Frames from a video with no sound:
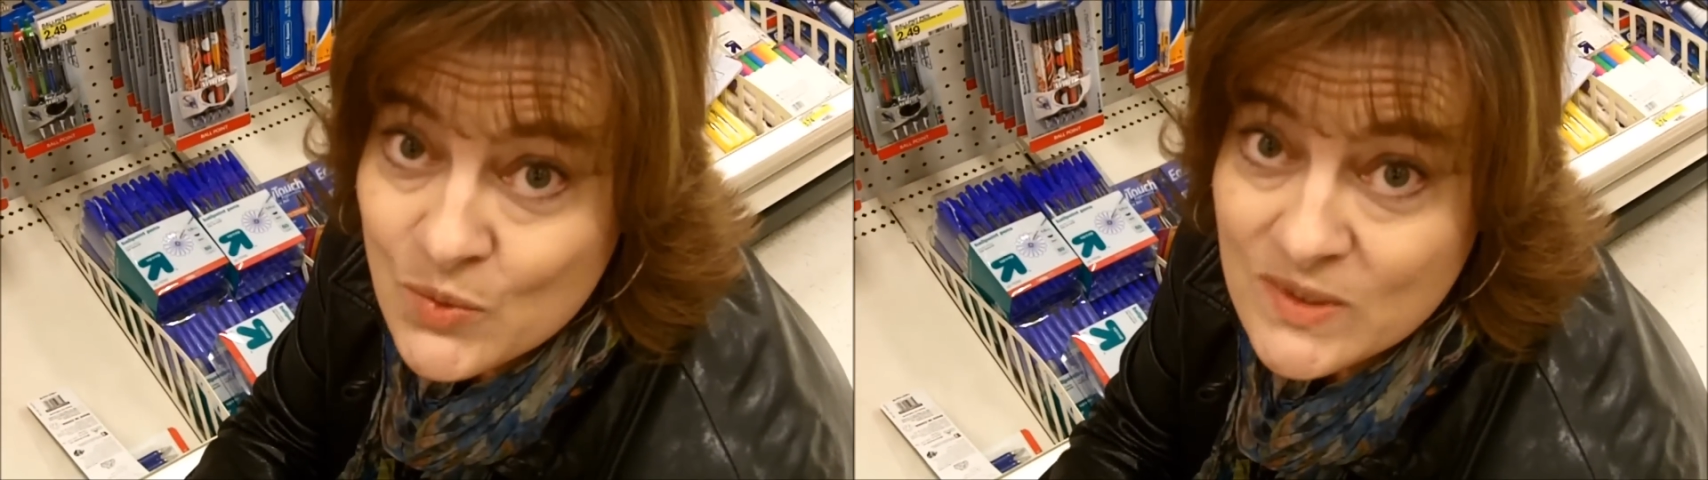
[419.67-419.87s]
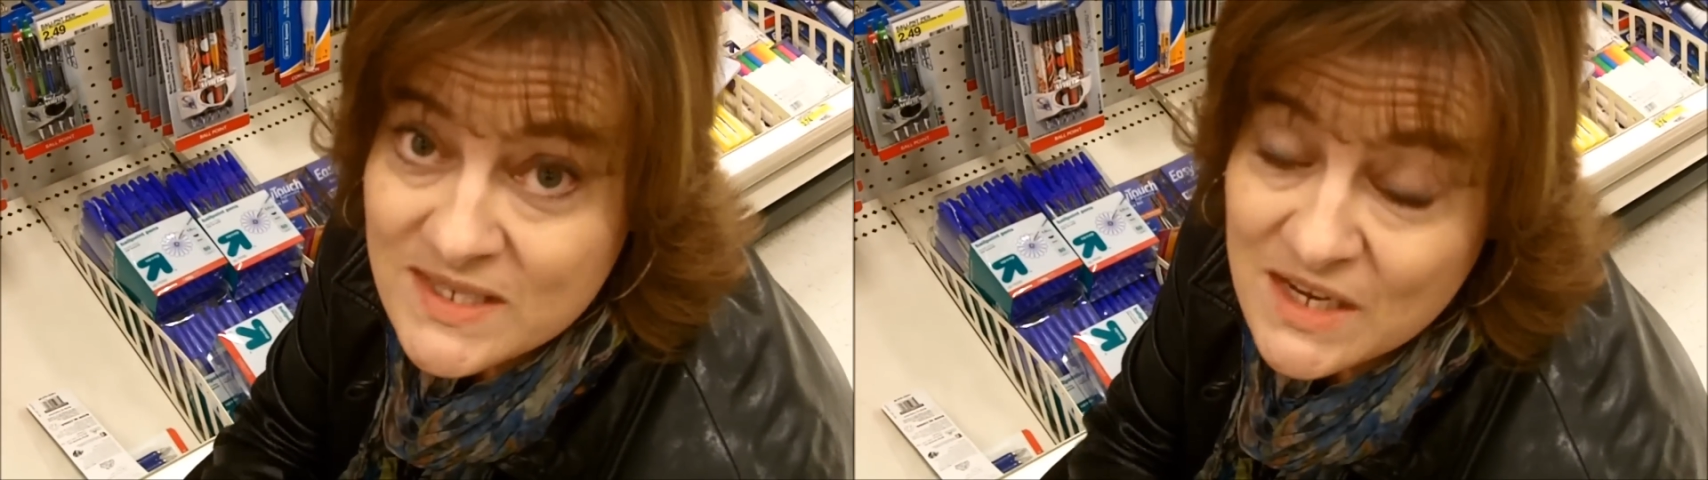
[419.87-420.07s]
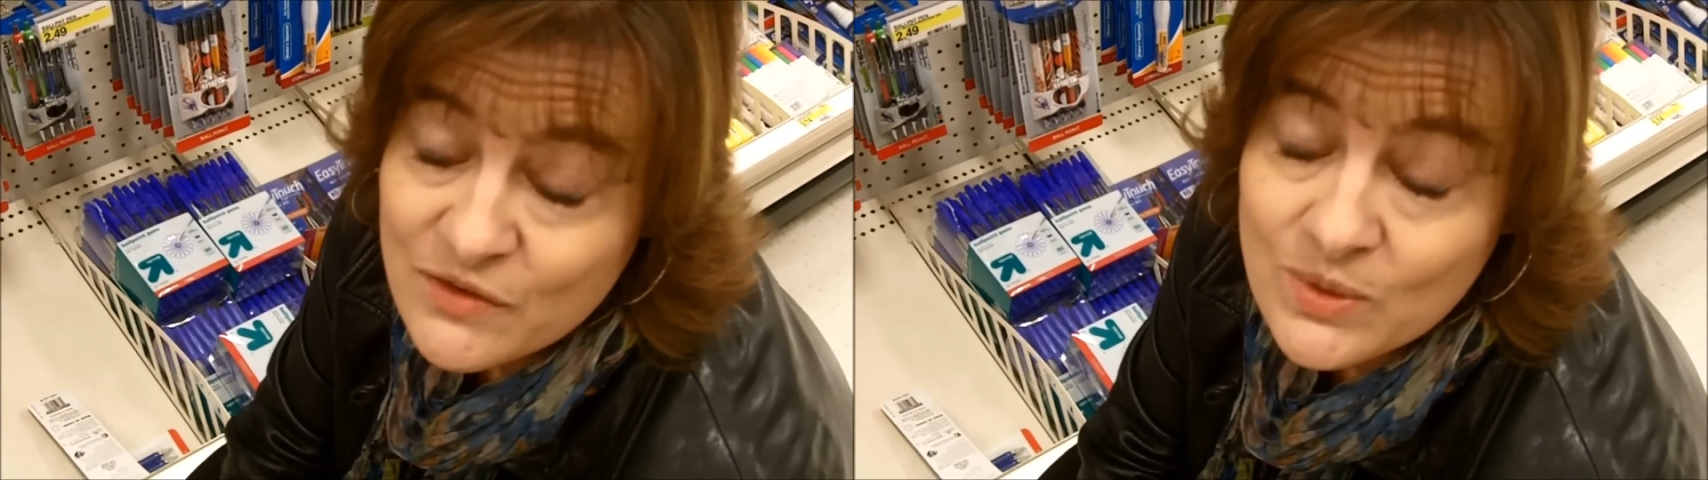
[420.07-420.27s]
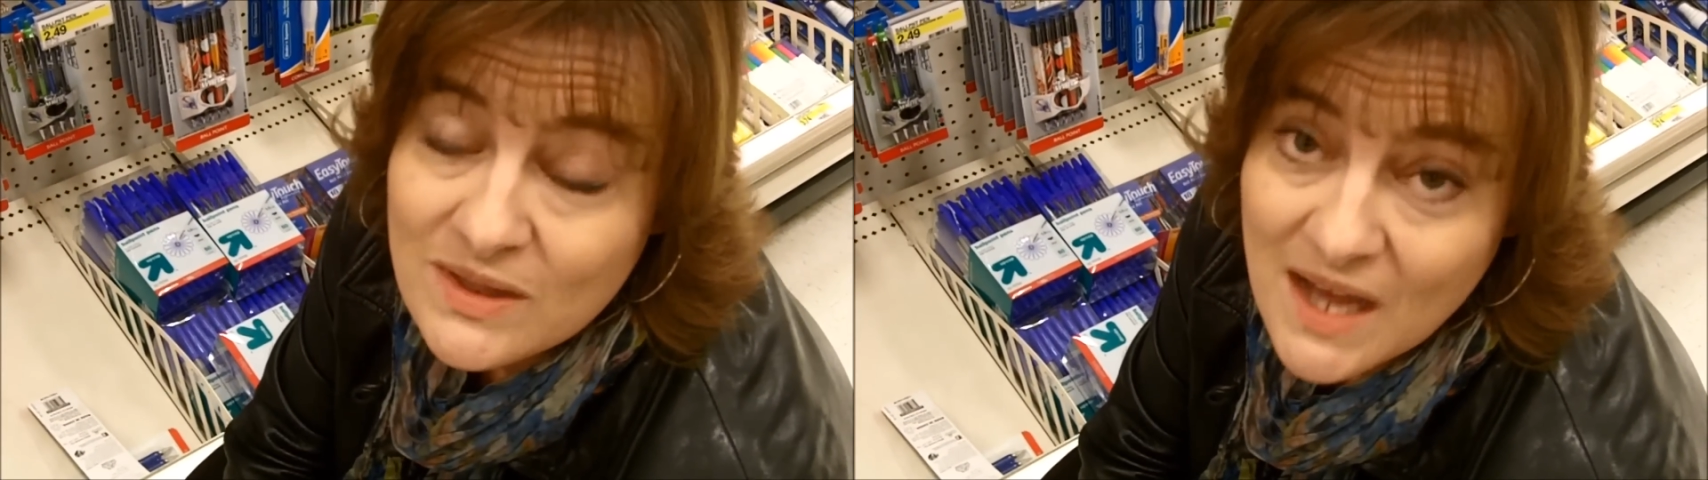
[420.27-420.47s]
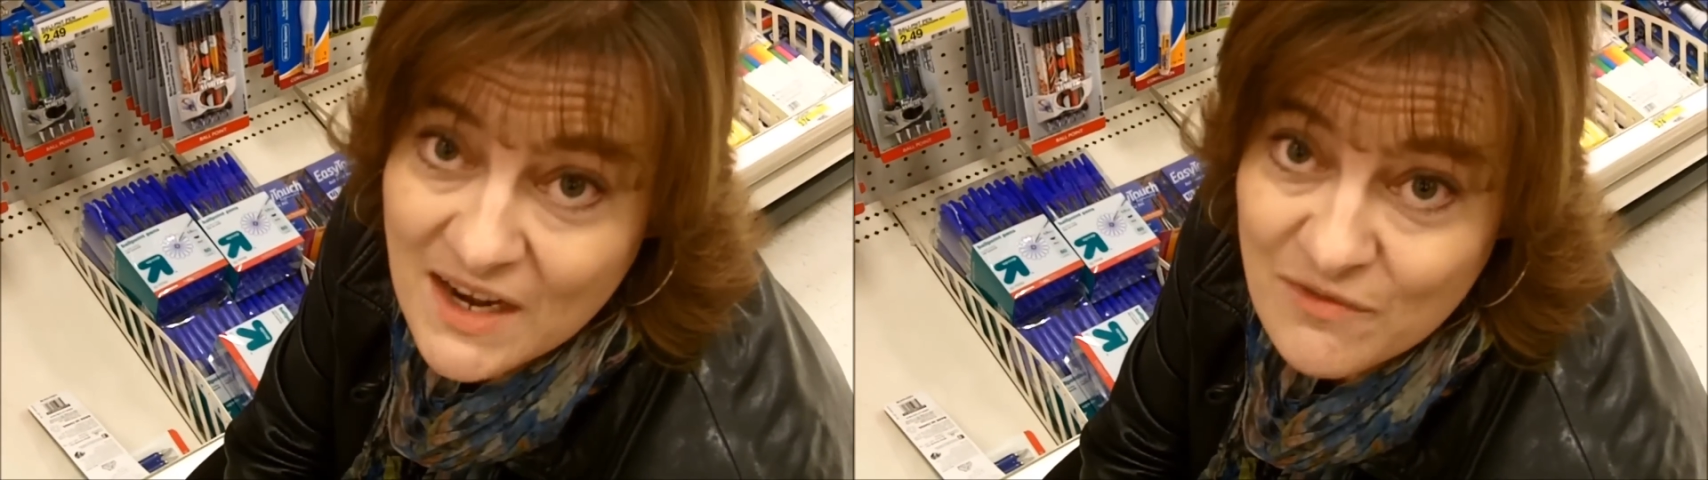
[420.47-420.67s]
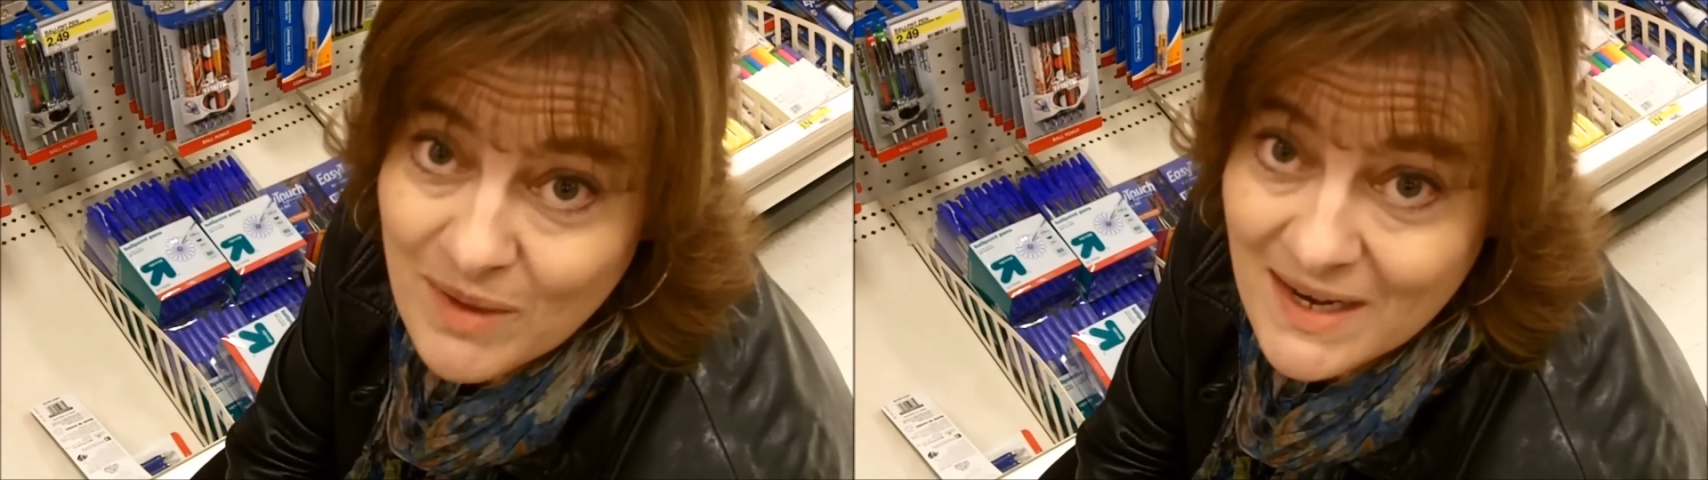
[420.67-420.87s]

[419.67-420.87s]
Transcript: will save you a lot of